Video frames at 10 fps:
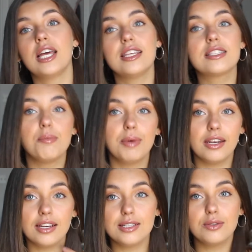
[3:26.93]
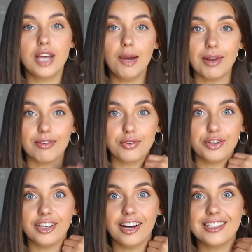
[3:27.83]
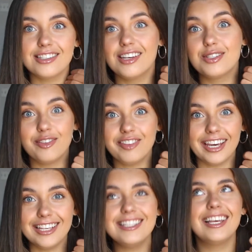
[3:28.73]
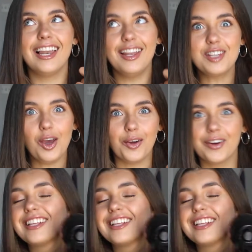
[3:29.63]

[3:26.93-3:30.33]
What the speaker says: this could be a nice little time lapse for you guys. So if it is, let's go. I